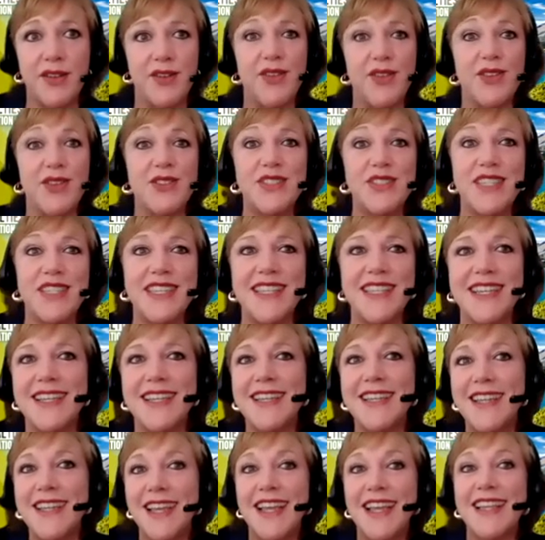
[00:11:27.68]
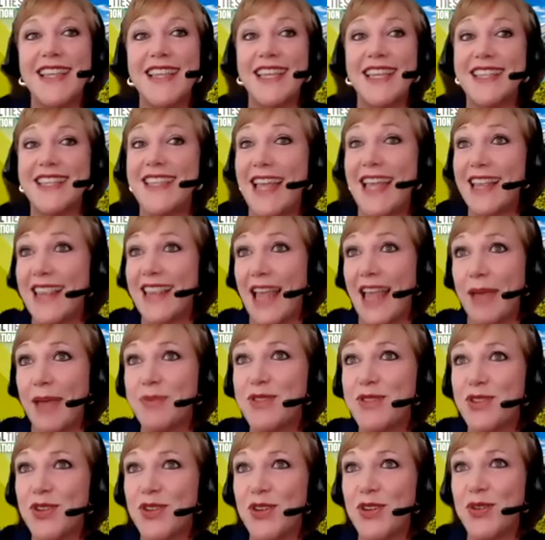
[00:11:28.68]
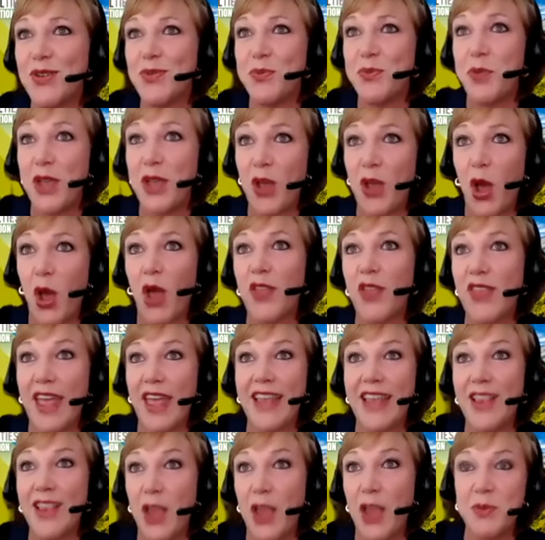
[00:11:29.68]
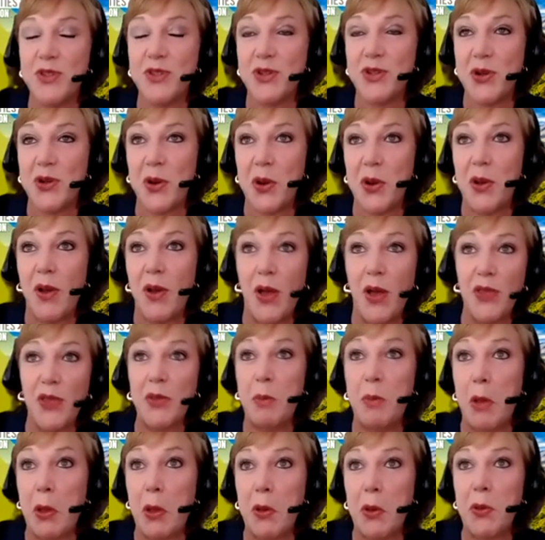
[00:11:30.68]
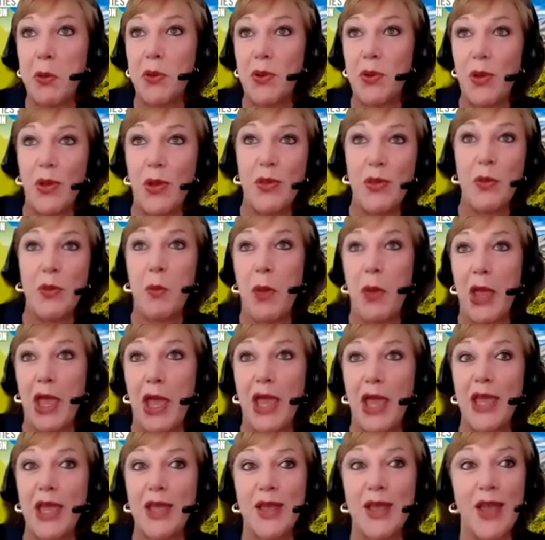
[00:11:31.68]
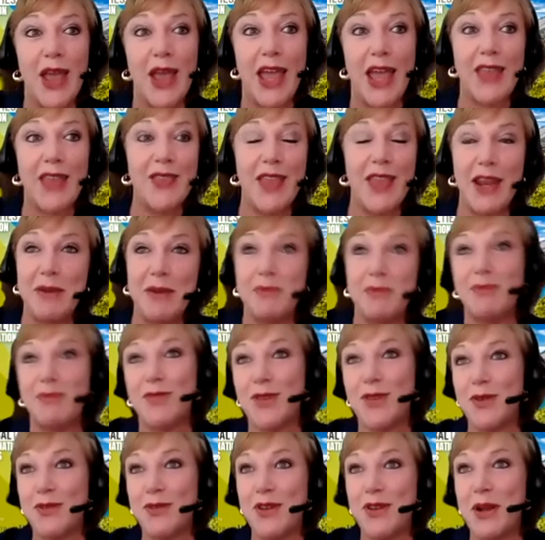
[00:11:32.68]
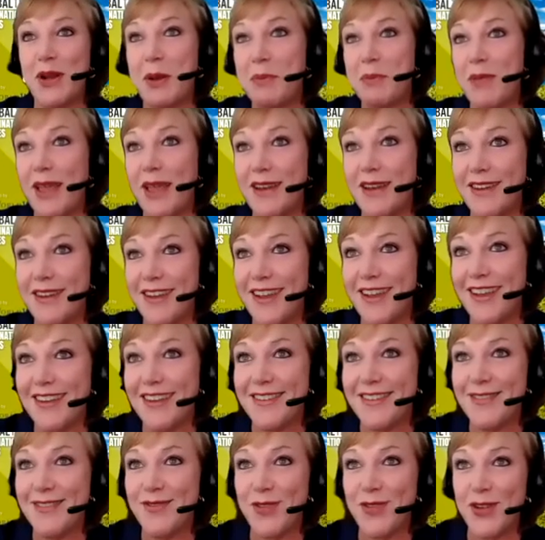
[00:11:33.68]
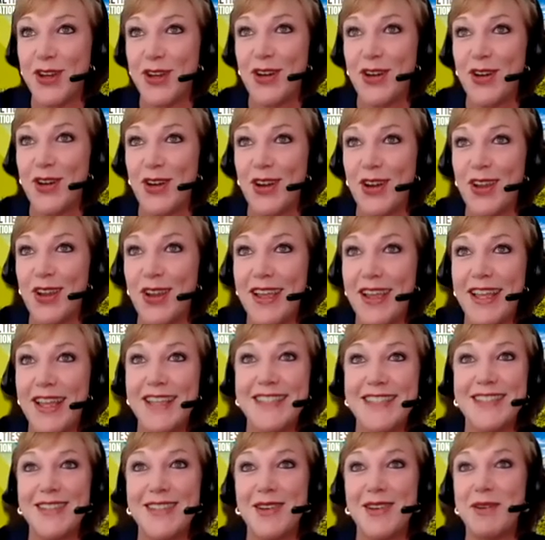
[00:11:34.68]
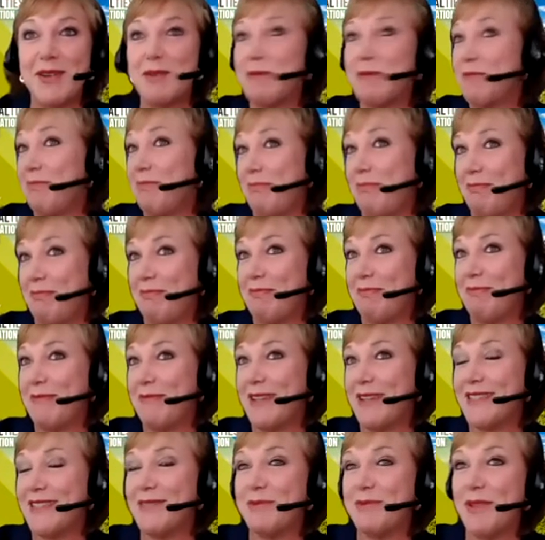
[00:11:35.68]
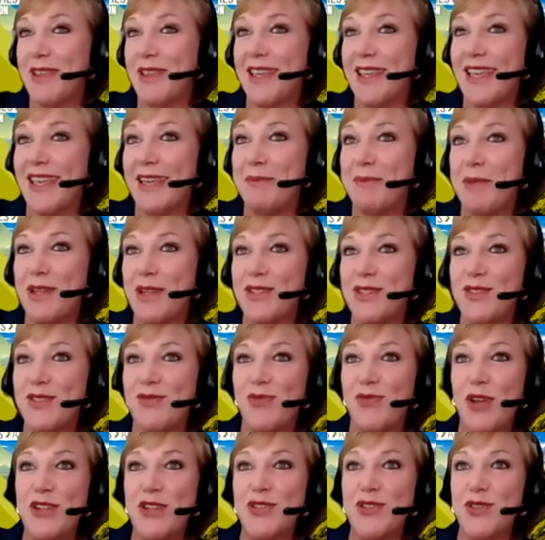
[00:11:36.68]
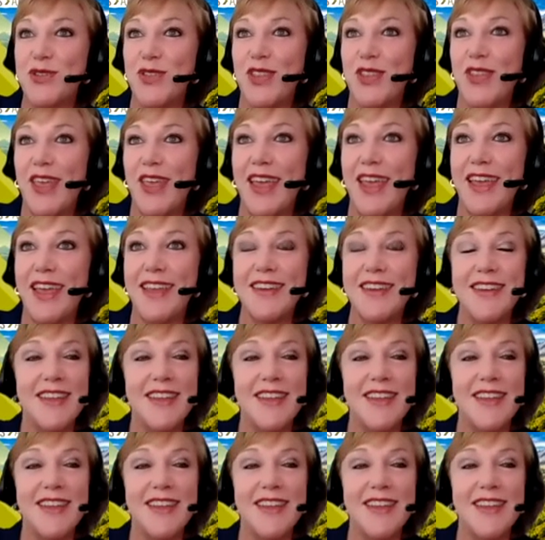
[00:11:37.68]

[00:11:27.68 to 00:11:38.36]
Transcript: you see the like that lobster, we caught that lobster on the boat on the way and then served it up that night for dinner. So doesn't really get much fresher than that.